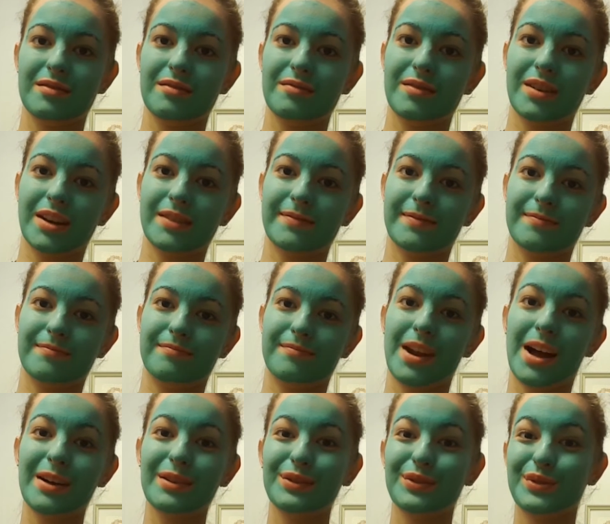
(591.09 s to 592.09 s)
I'm
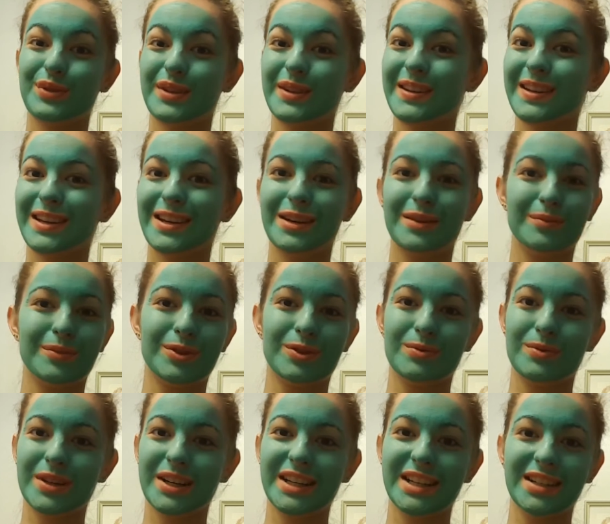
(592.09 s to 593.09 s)
not losing any more
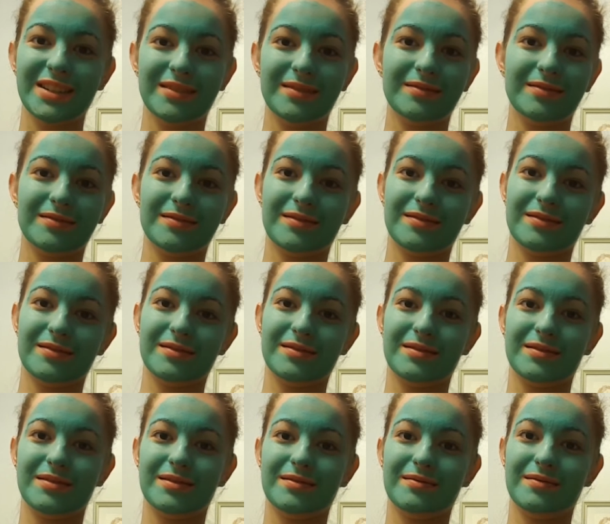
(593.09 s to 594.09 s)
weight.
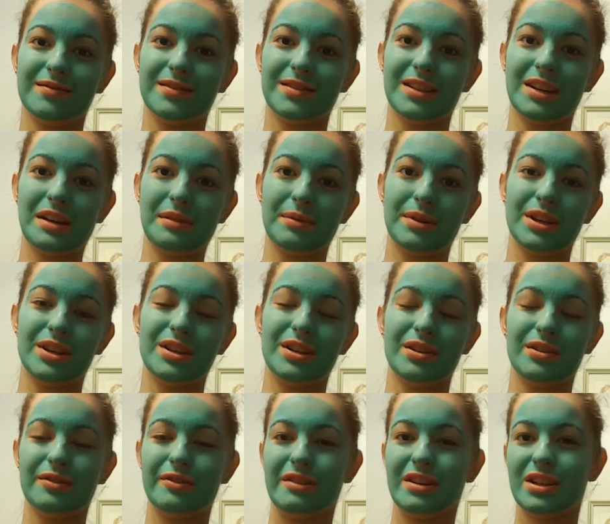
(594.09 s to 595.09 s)
I'm
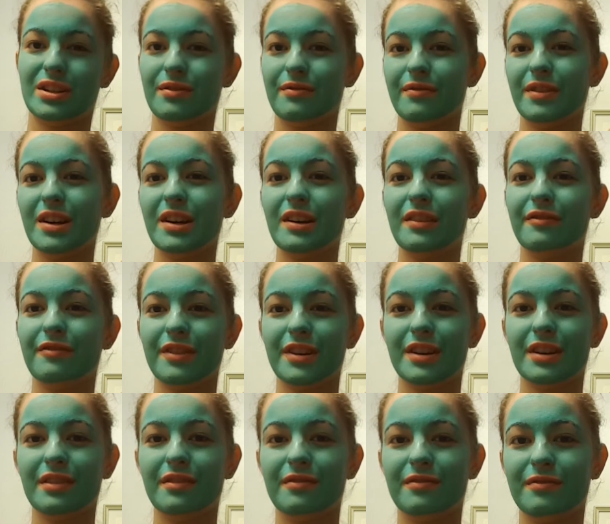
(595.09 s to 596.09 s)
continuing to very,
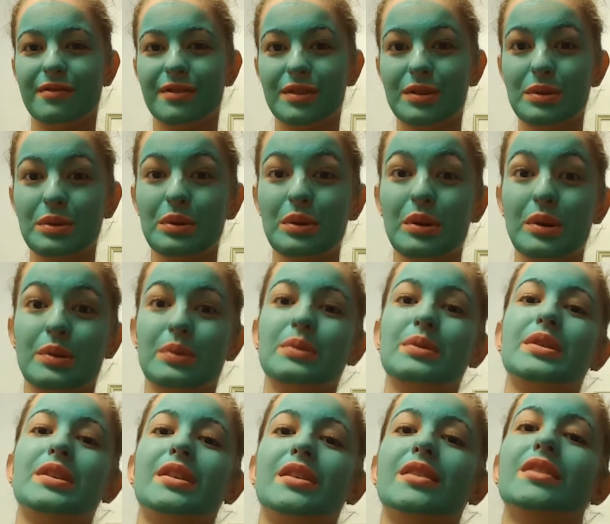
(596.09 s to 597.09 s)
very
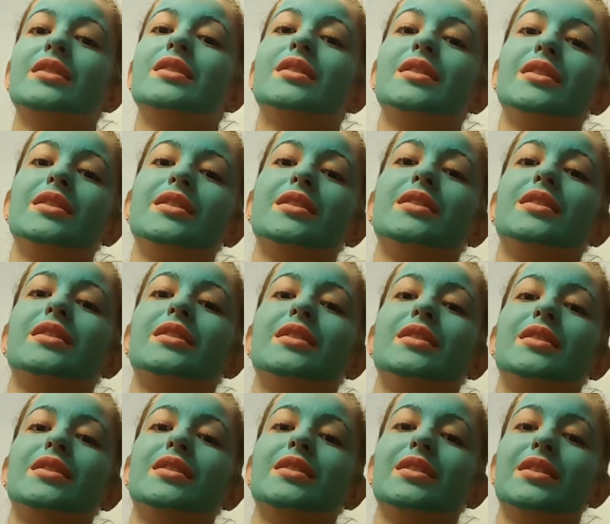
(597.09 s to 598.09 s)
slowly
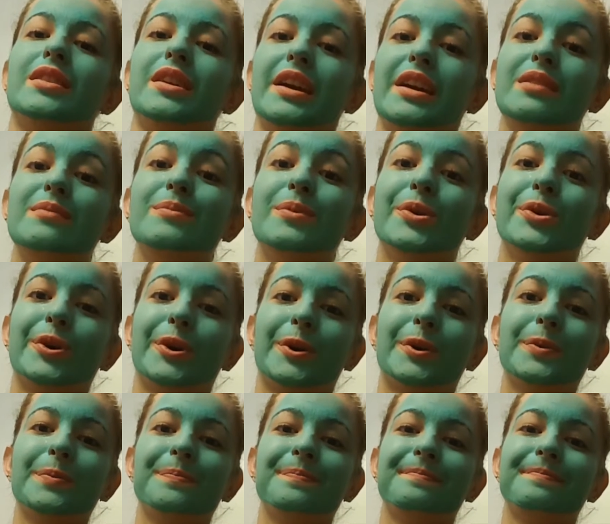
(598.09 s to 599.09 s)
gain
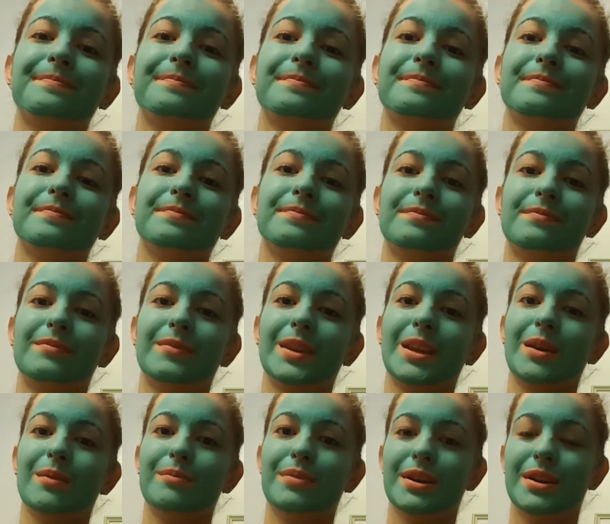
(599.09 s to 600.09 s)
more.
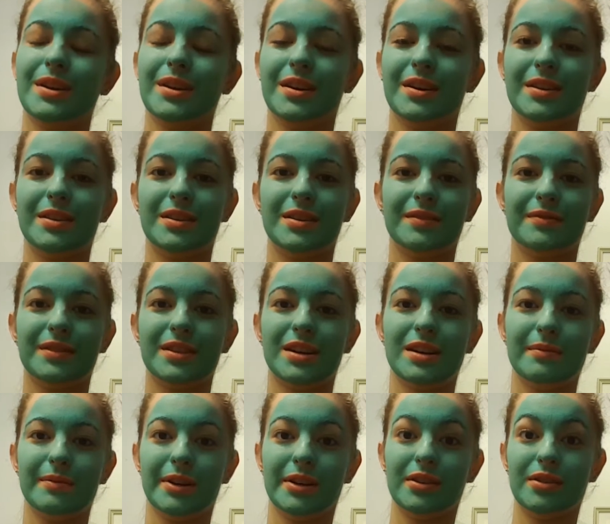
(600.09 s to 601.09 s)
but not enough that
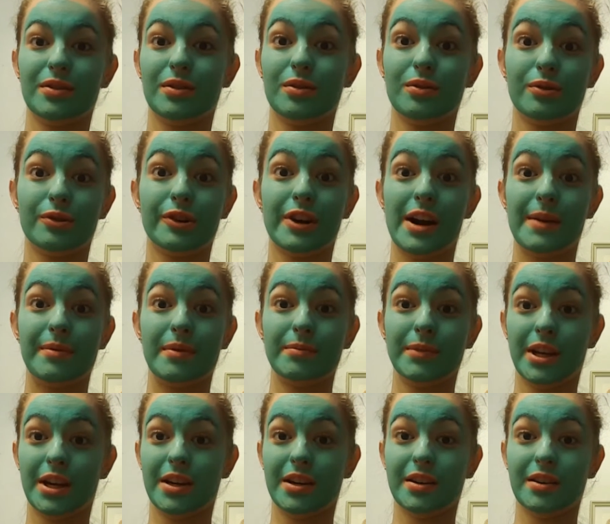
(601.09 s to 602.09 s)
I'm like, oh crap, I'm
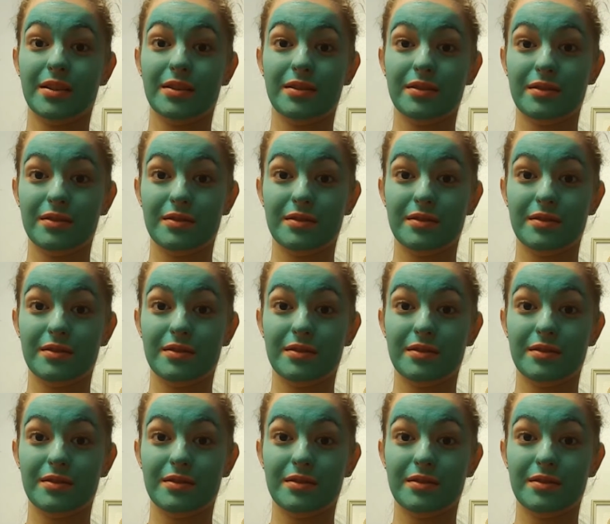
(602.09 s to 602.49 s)
getting